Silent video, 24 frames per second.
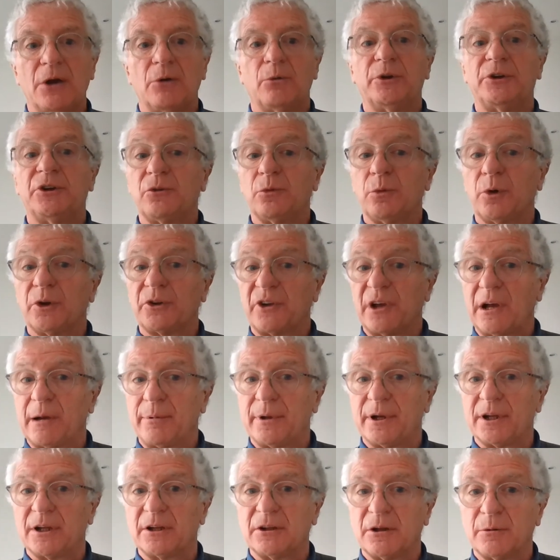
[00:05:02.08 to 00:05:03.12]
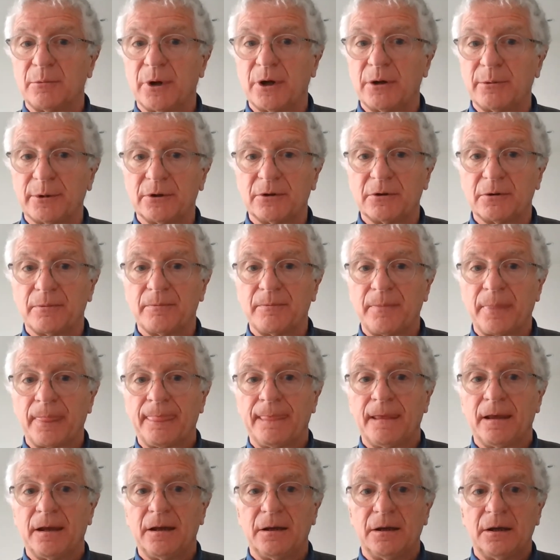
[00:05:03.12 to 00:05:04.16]
which is what's happening at the moment.
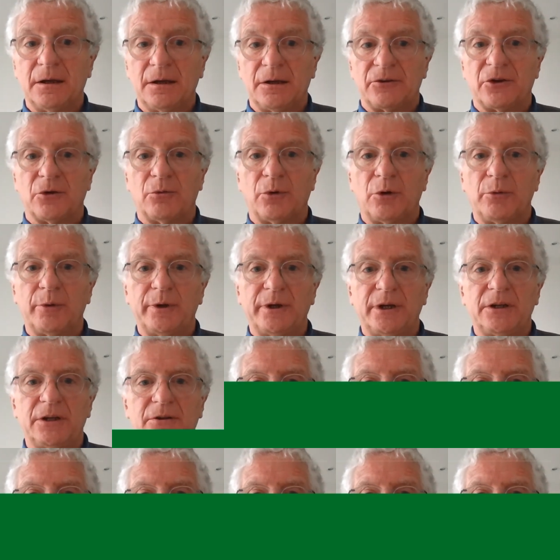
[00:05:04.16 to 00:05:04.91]
So what we need